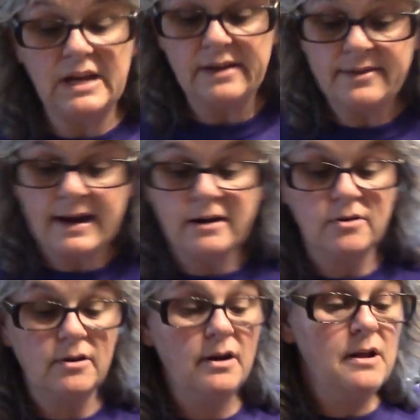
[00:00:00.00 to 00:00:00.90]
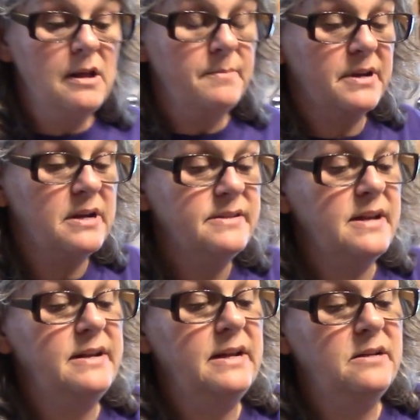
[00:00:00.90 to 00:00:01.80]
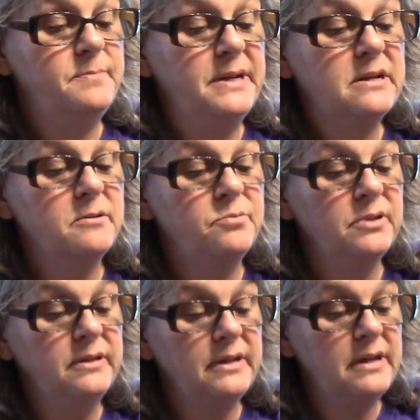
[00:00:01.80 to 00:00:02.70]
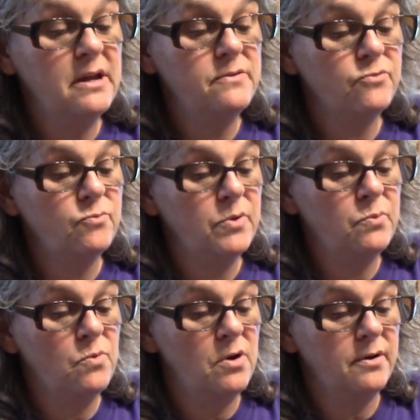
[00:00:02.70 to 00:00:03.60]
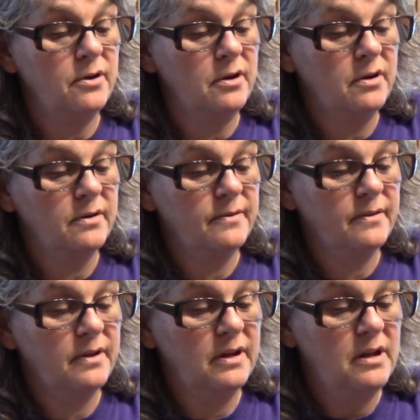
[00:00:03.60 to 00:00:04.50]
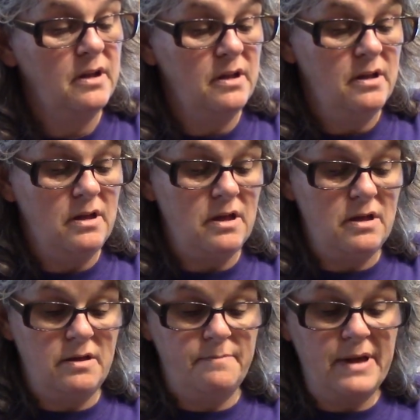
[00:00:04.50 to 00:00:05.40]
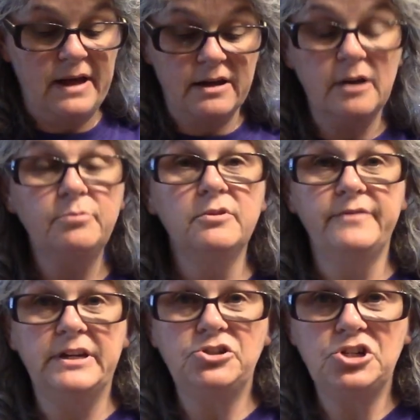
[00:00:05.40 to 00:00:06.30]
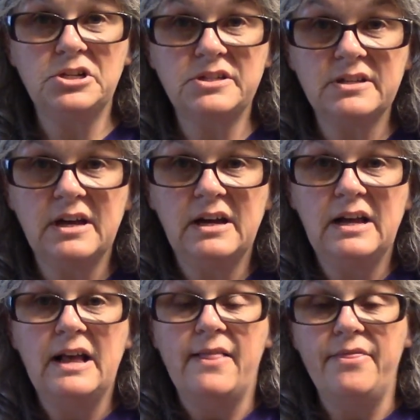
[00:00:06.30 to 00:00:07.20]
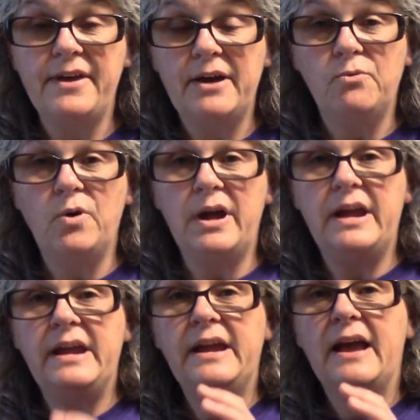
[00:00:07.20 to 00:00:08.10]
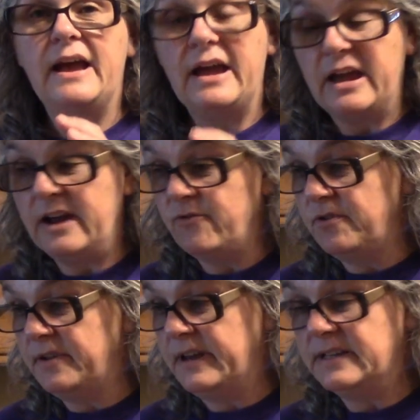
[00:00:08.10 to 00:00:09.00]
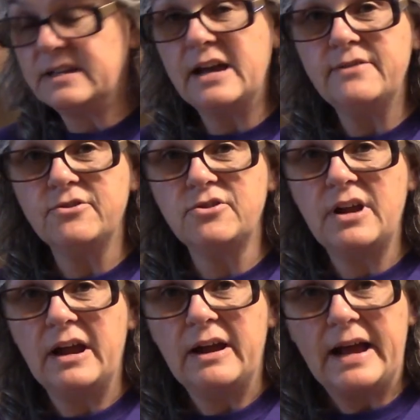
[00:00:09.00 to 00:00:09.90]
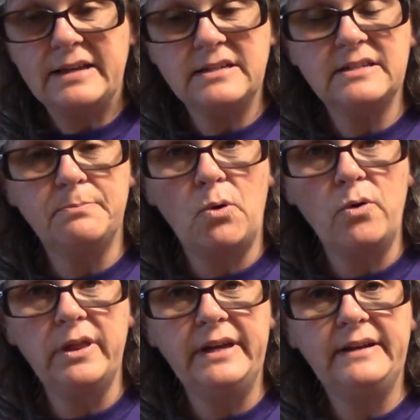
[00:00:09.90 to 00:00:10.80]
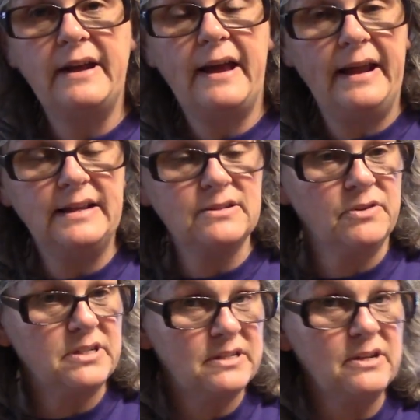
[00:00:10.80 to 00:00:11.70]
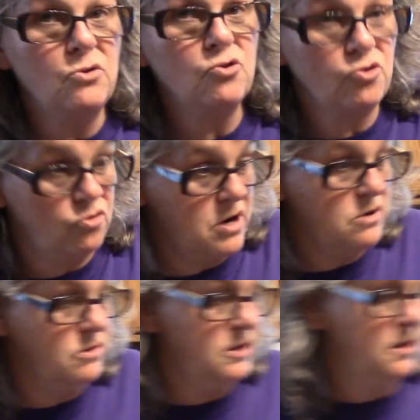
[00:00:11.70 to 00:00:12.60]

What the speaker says: in there, because they need to be completely covered with water by a couple of inches. That way everything is covered as it's boiling and it's going to seal correctly.